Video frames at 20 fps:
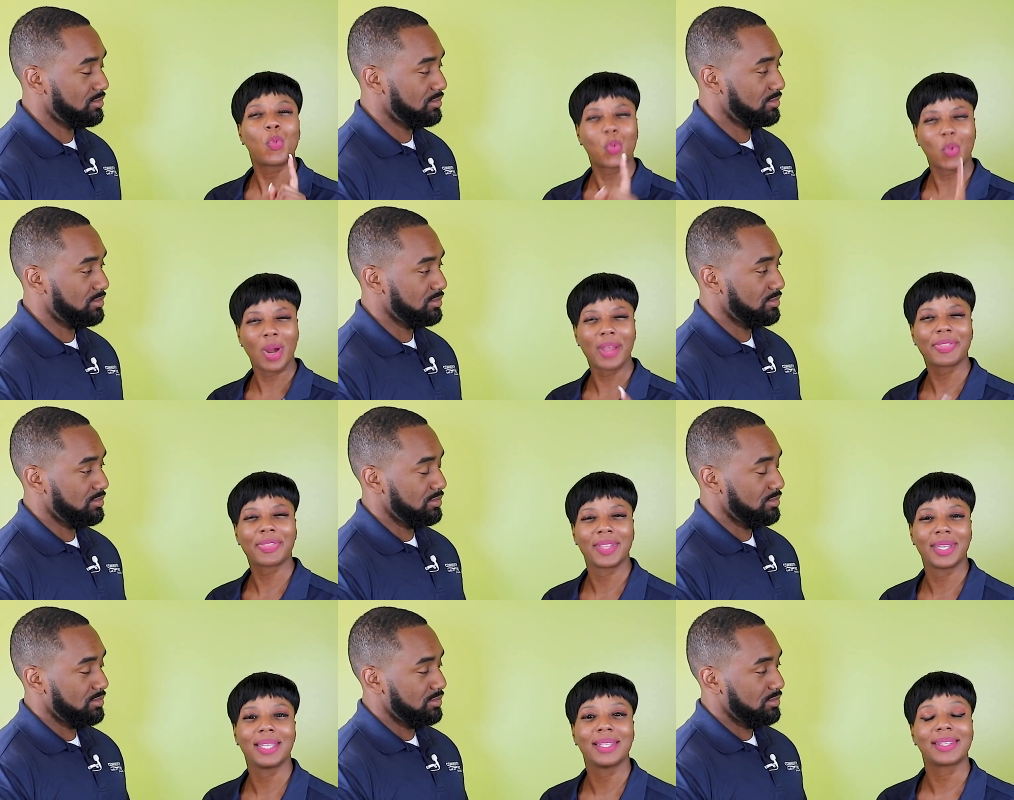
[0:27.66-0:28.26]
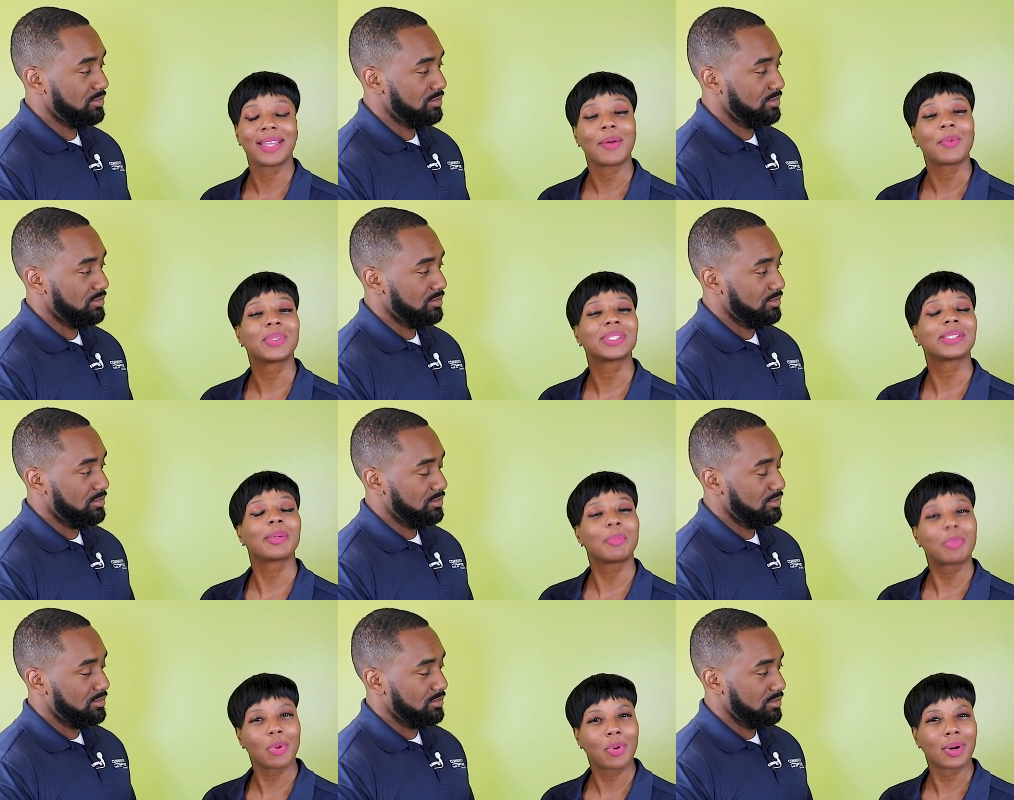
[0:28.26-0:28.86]
Speaker 1: One thing that
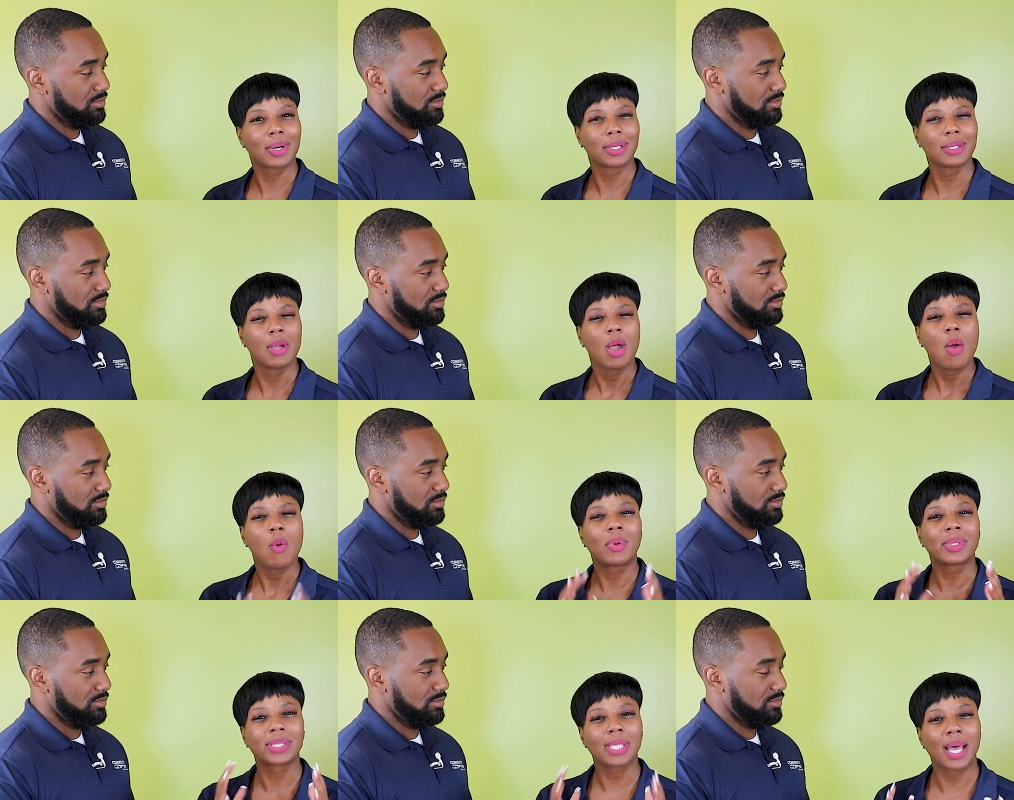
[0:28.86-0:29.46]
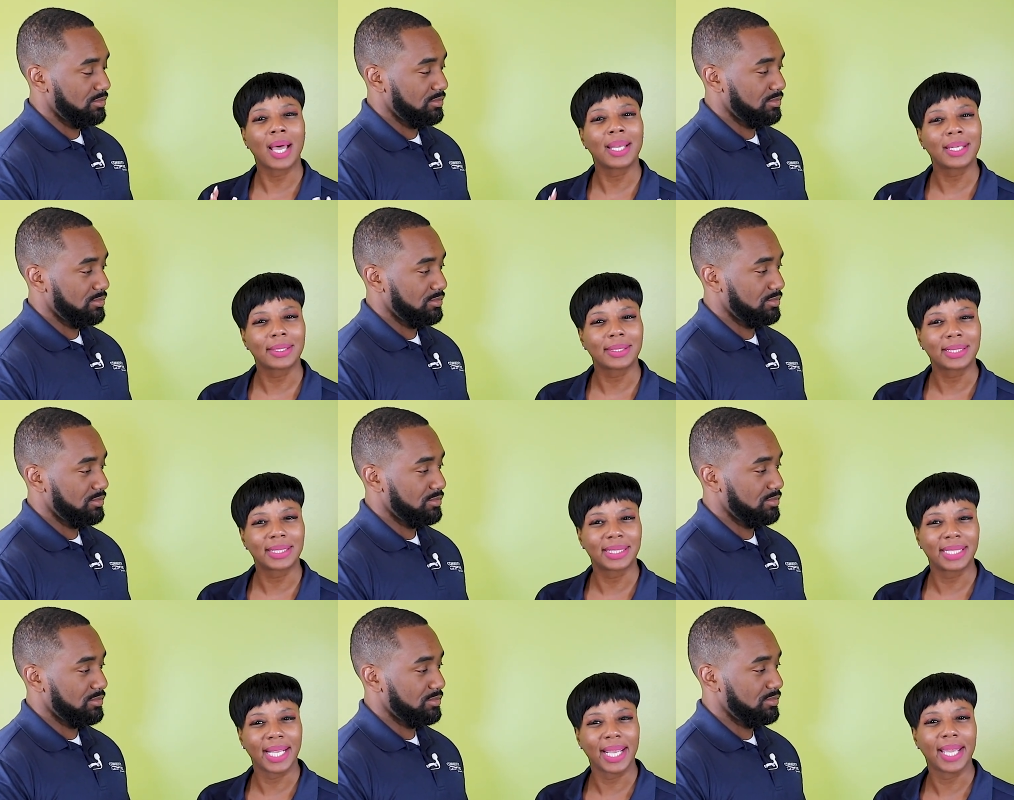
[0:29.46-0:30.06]
was important was
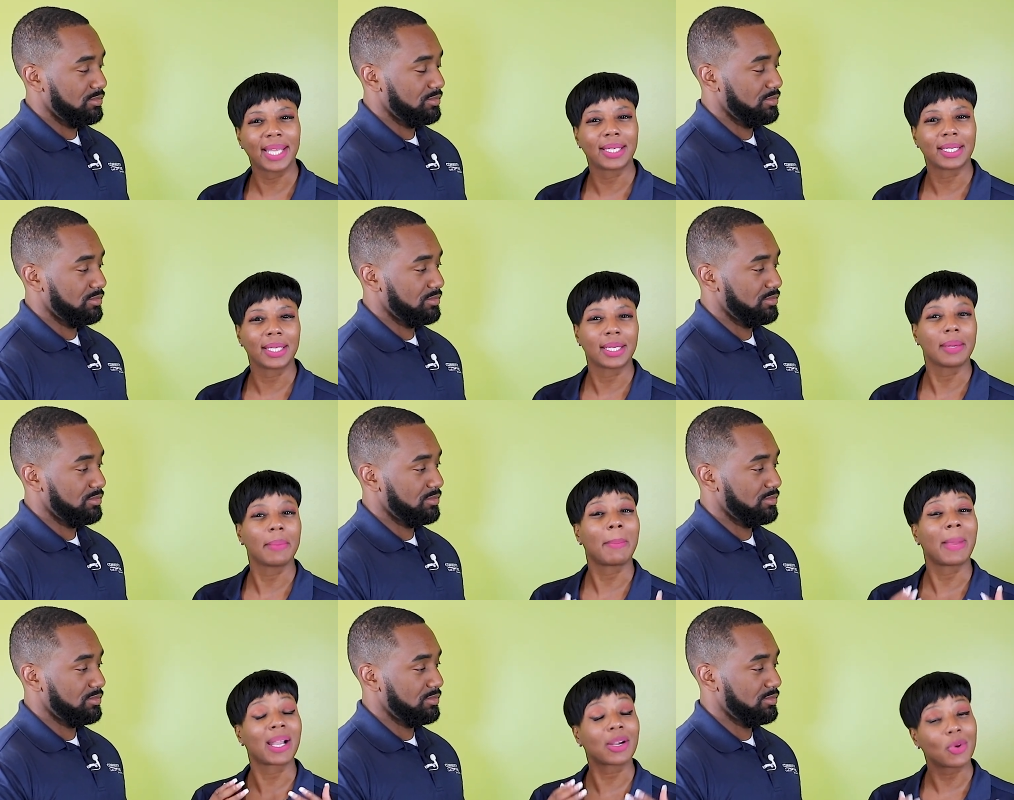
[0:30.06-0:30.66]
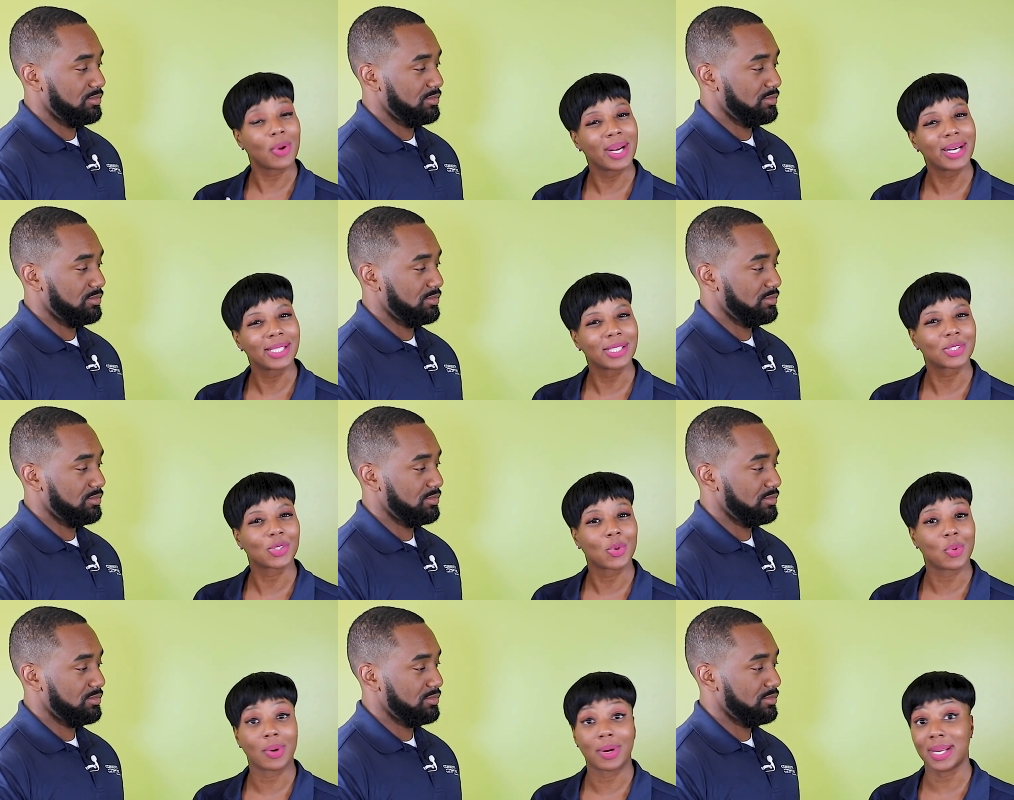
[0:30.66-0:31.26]
understanding my credit
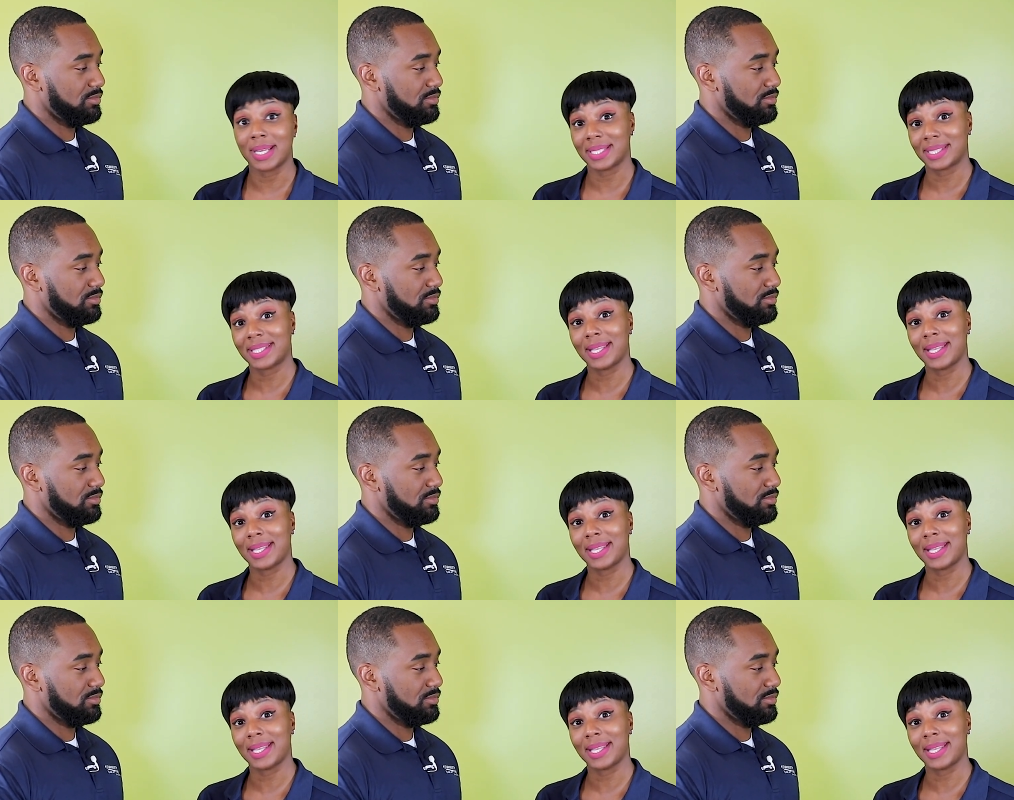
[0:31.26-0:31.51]
score and